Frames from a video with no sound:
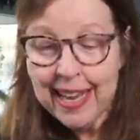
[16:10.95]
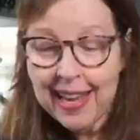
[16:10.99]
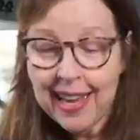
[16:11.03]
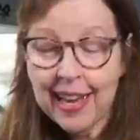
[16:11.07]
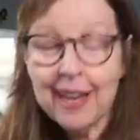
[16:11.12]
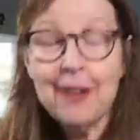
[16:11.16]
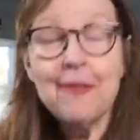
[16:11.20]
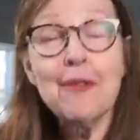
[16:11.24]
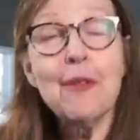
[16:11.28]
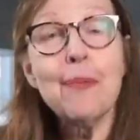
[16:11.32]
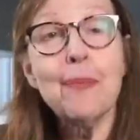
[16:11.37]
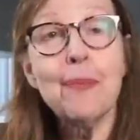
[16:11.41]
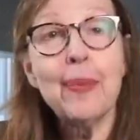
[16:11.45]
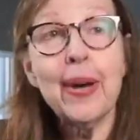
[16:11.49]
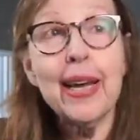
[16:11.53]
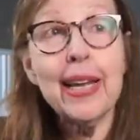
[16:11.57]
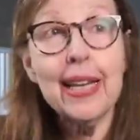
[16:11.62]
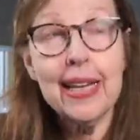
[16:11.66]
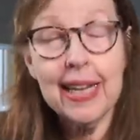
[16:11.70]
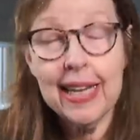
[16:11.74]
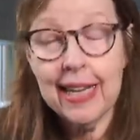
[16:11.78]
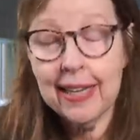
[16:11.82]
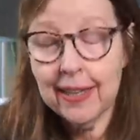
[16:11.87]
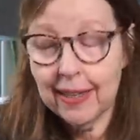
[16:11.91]
Um, but
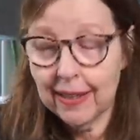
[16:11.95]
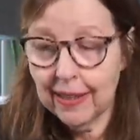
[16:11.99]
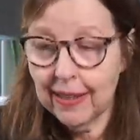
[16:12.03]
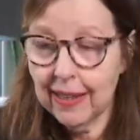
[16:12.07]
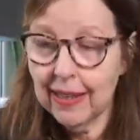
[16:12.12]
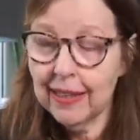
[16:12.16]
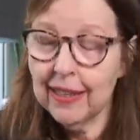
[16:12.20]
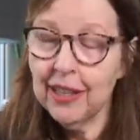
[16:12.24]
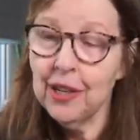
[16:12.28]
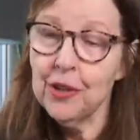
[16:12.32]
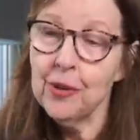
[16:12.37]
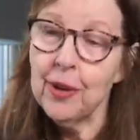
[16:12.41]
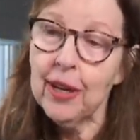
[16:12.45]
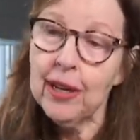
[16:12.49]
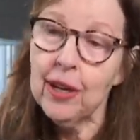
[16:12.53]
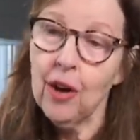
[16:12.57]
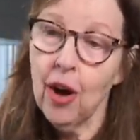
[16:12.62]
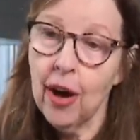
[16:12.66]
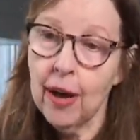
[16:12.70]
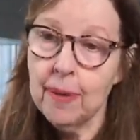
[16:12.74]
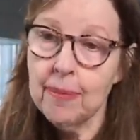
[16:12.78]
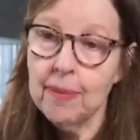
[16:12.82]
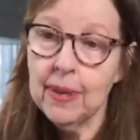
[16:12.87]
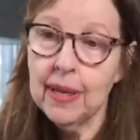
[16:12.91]
it, you know, it
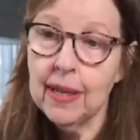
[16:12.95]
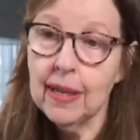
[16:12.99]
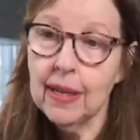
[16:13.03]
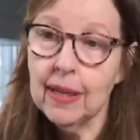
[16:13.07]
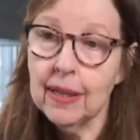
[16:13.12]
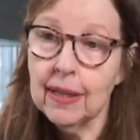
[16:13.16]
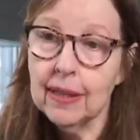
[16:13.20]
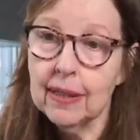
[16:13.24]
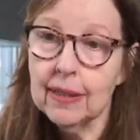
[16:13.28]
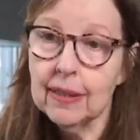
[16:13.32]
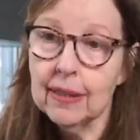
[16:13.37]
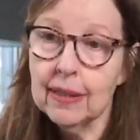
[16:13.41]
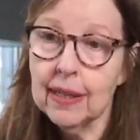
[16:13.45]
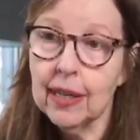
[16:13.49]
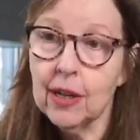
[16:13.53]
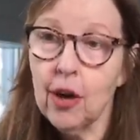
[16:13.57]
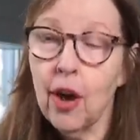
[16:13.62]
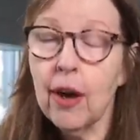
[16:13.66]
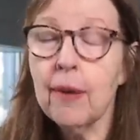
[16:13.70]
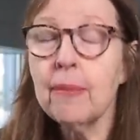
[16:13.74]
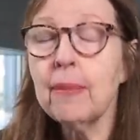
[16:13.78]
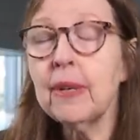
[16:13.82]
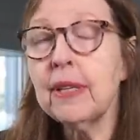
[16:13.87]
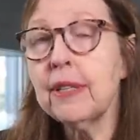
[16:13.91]
got me, it
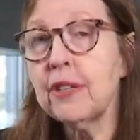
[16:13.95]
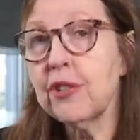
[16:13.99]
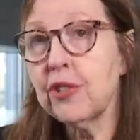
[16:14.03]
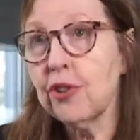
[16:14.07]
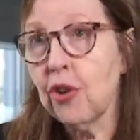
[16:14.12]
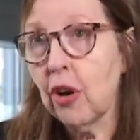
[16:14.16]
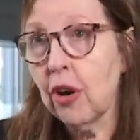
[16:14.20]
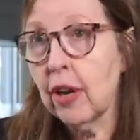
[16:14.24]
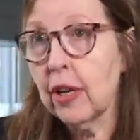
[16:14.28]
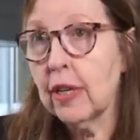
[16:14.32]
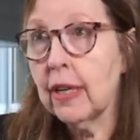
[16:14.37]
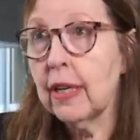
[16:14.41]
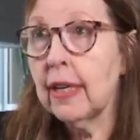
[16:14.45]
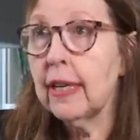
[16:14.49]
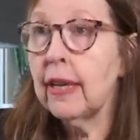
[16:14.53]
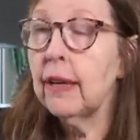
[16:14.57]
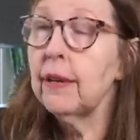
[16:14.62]
got me started.